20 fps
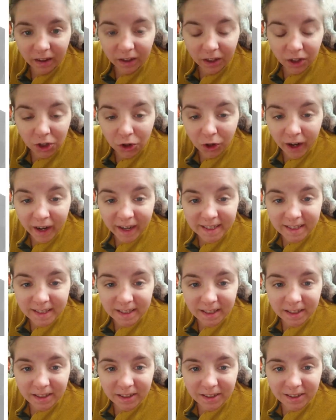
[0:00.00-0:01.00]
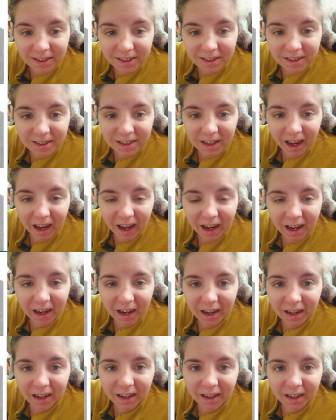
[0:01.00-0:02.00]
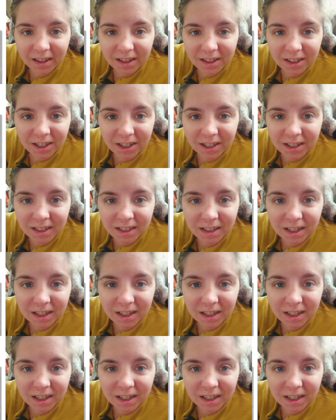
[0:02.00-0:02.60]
Congrats, seniors. I just